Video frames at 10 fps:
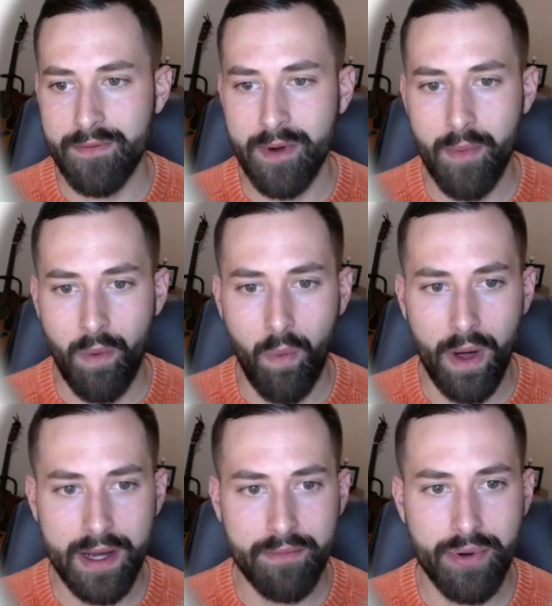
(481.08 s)
from
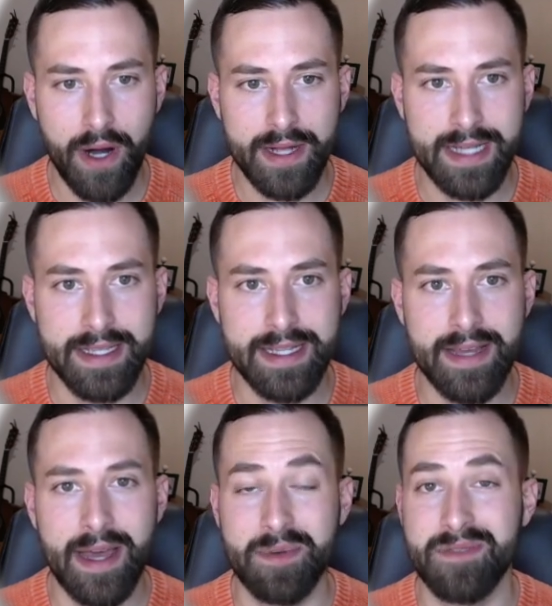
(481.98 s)
one product idea
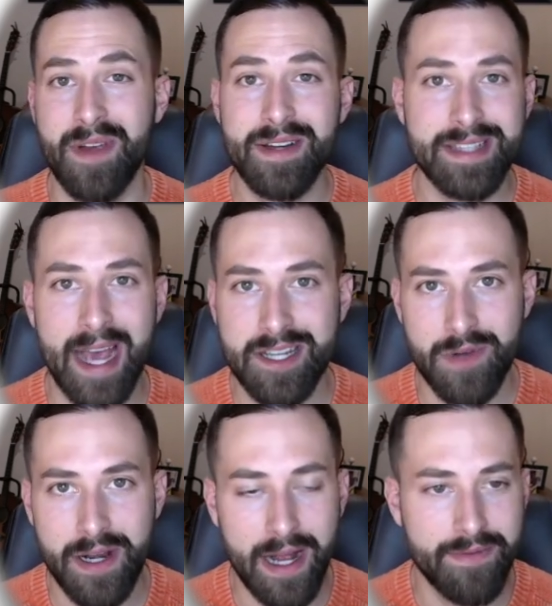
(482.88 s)
that was very
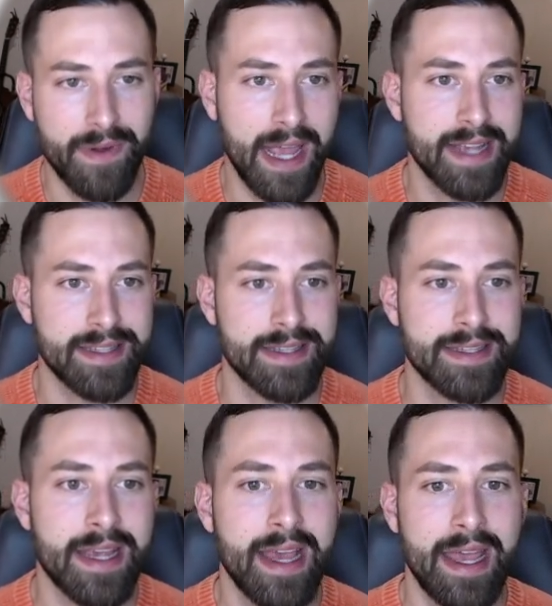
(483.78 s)
saturated iPhone cases,
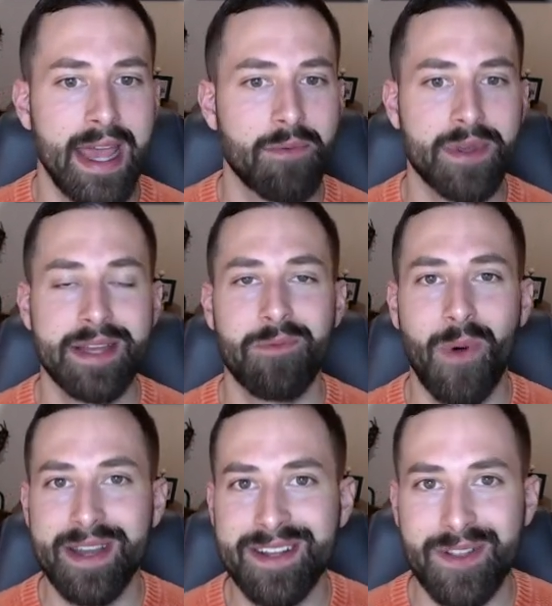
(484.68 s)
and within
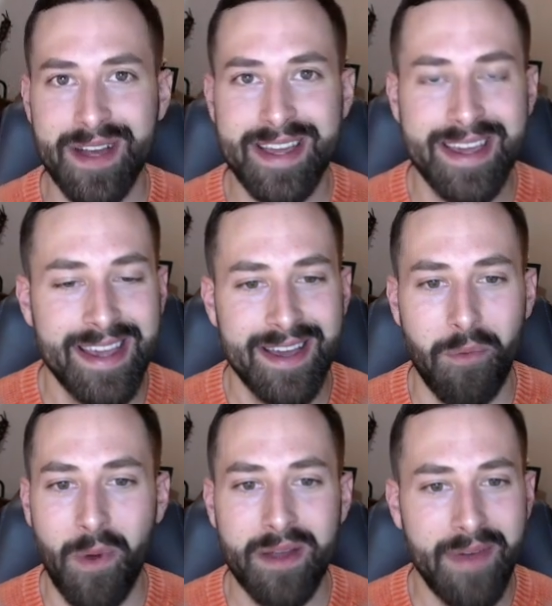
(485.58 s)
one click,
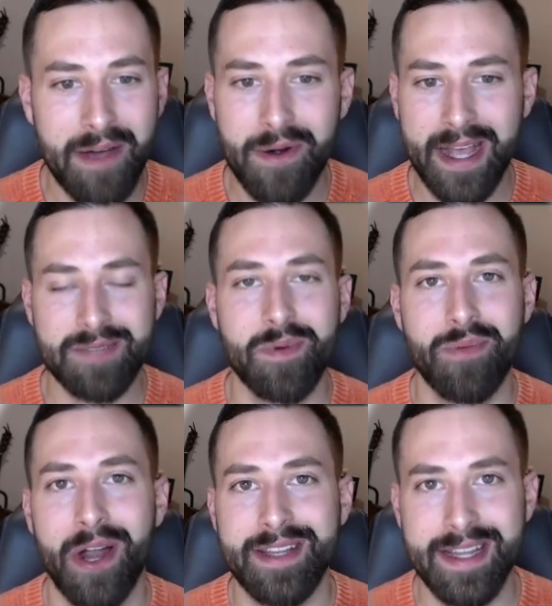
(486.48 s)
one of our expert
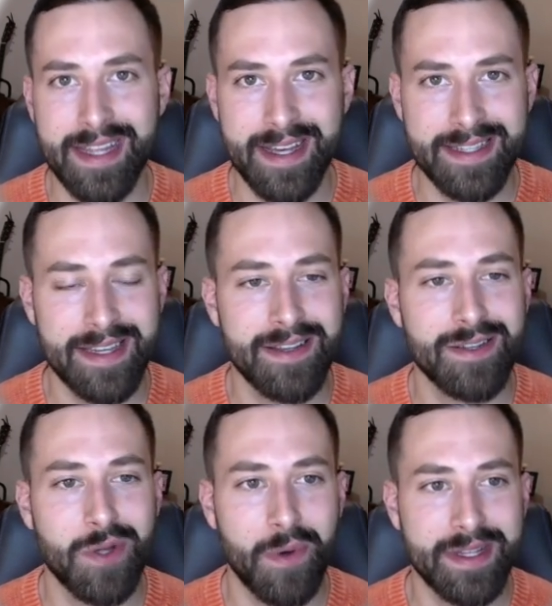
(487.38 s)
product ideas
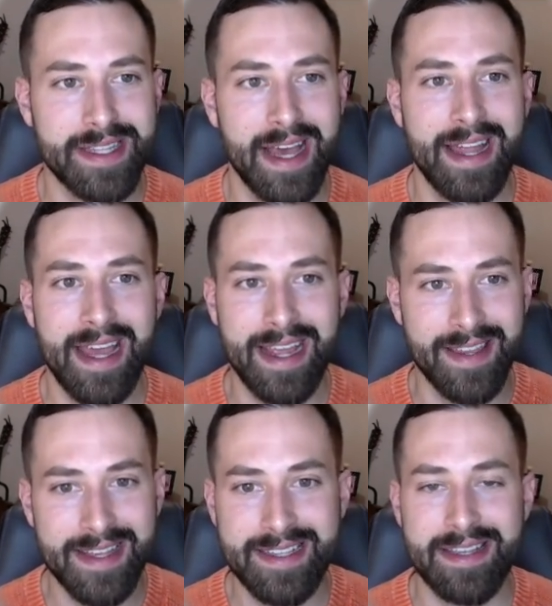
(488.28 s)
told us that, hey,
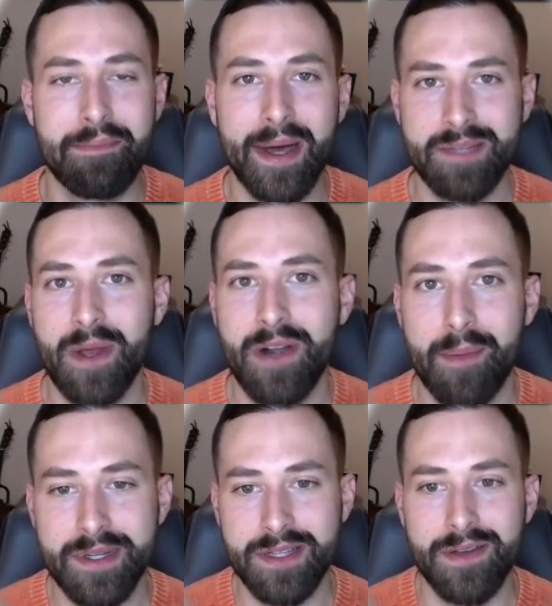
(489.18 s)
this is a much better
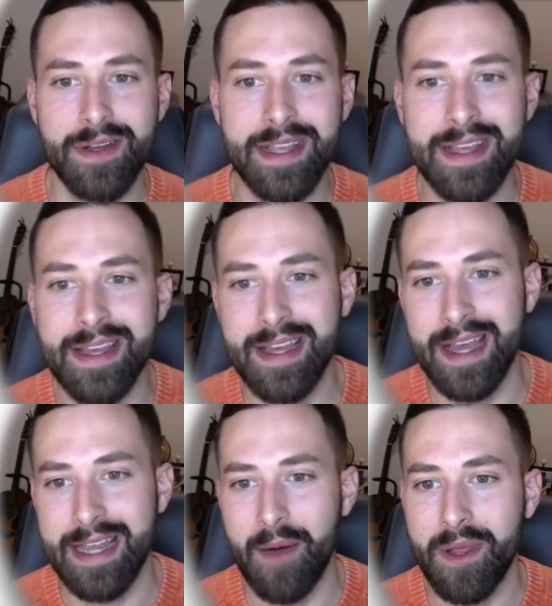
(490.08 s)
opportunity.
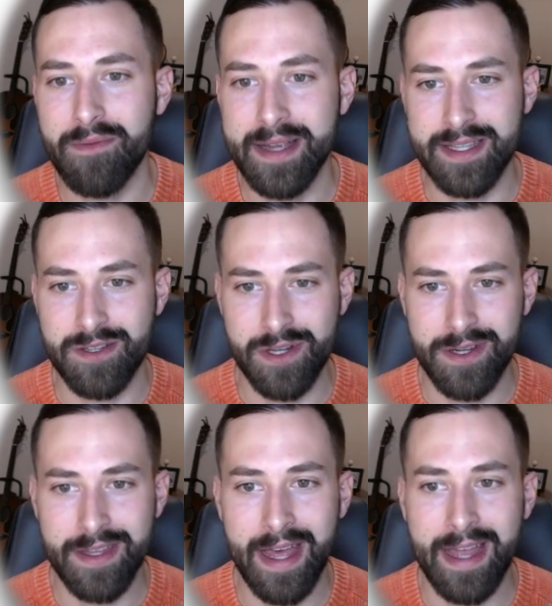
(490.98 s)
And now we can rest
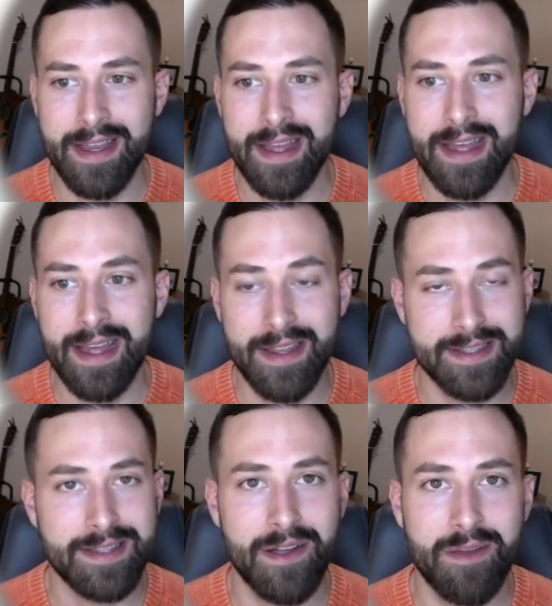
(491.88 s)
assured that this
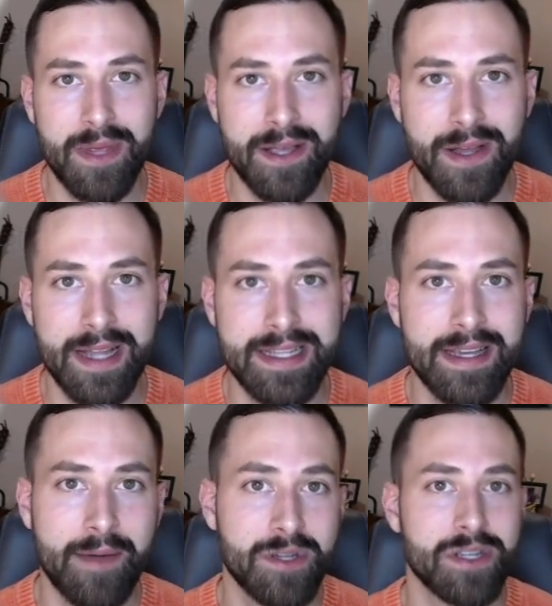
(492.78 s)
is going to be a good idea
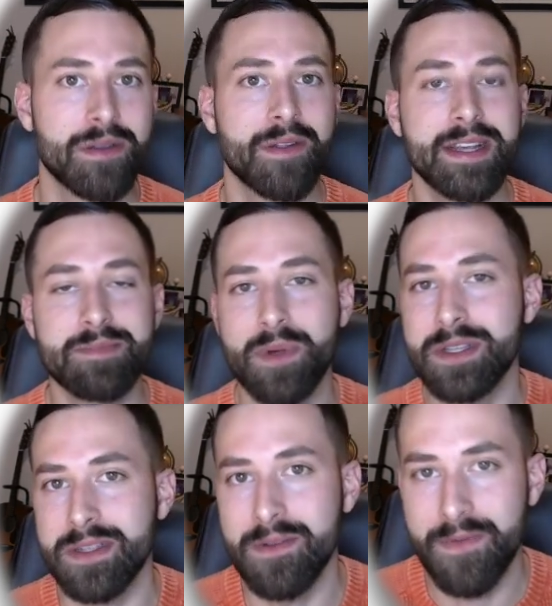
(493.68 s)
that we should at least
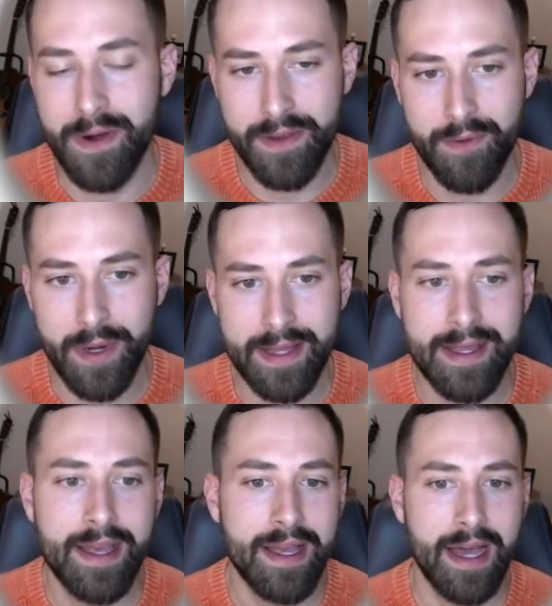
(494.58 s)
pursue further with,
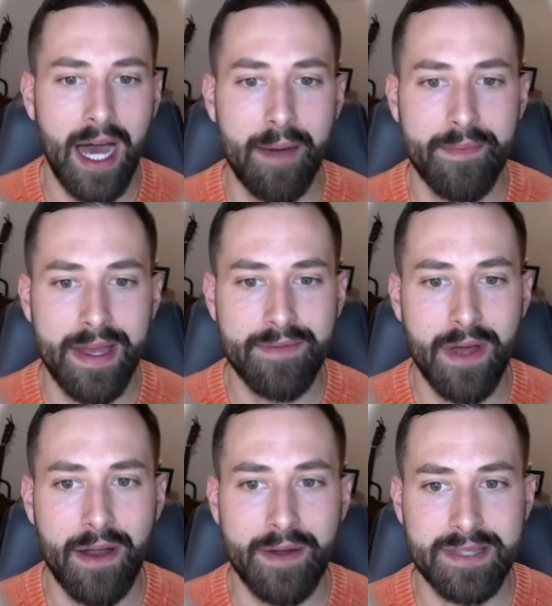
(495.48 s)
um, if
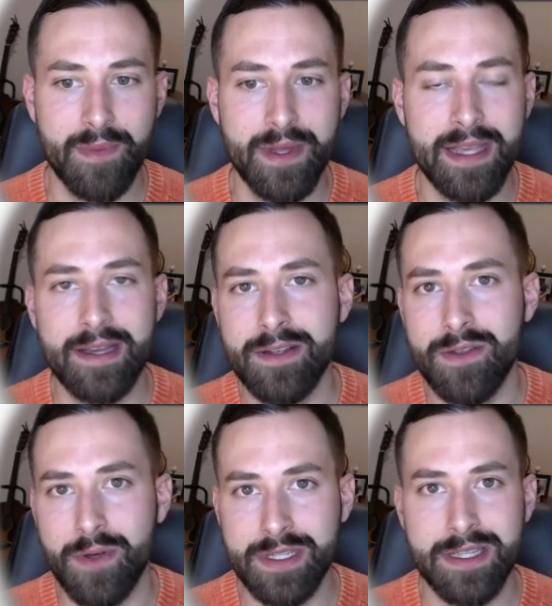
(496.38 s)
not ultimately
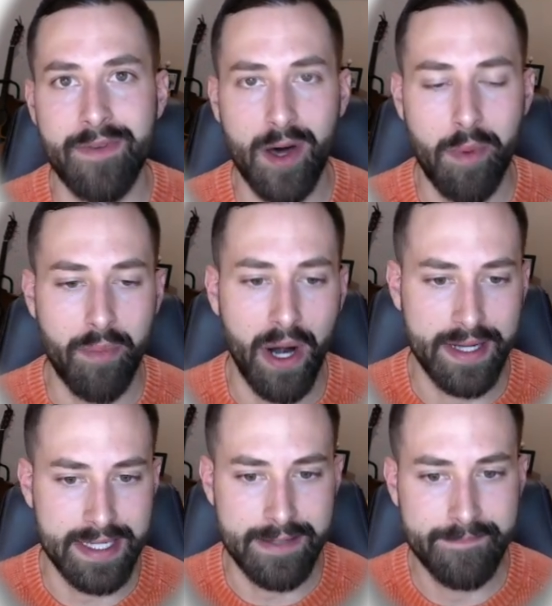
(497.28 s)
look to develop a
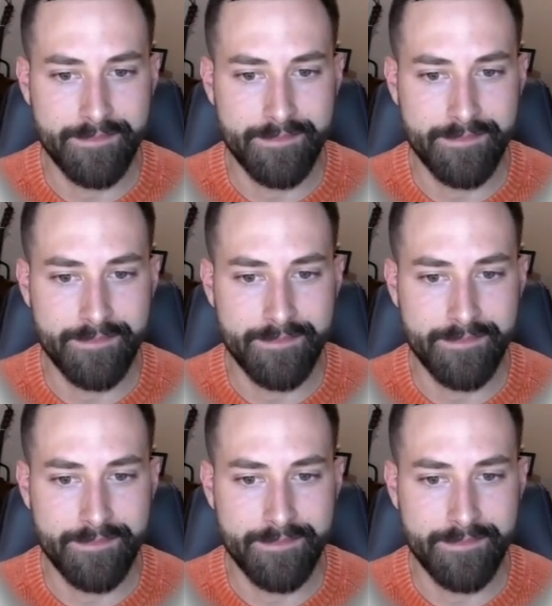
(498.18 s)
product in.